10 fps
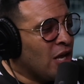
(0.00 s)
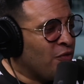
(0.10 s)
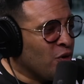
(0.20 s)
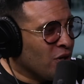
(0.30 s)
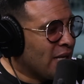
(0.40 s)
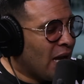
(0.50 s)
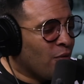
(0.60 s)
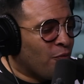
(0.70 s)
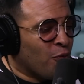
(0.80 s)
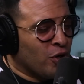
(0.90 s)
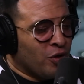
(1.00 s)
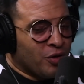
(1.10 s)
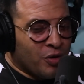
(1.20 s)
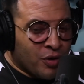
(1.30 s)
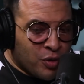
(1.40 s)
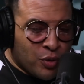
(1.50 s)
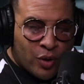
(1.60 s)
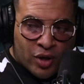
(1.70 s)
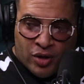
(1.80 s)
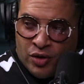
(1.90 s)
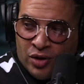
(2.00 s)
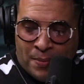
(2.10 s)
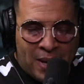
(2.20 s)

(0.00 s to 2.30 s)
if you're in california or you're in new york or you're